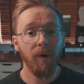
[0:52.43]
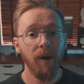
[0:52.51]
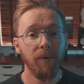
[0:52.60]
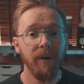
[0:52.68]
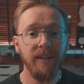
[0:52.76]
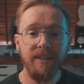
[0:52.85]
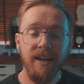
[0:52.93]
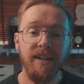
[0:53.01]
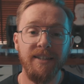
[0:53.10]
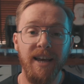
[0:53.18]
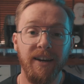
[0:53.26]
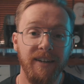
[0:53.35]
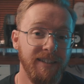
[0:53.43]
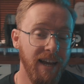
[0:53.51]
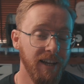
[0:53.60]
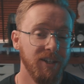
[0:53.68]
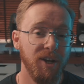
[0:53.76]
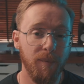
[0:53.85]
Well, it turns out it's
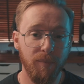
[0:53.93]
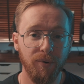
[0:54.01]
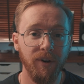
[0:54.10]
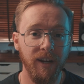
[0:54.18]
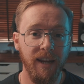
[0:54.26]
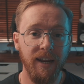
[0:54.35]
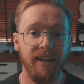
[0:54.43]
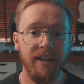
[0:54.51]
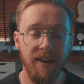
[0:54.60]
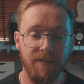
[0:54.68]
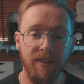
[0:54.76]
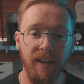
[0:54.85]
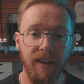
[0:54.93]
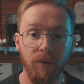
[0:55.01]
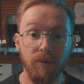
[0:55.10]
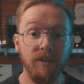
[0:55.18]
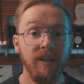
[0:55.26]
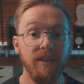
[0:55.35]
actually a pretty nifty
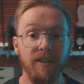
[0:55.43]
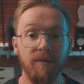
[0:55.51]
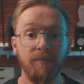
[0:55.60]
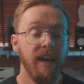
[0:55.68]
little system.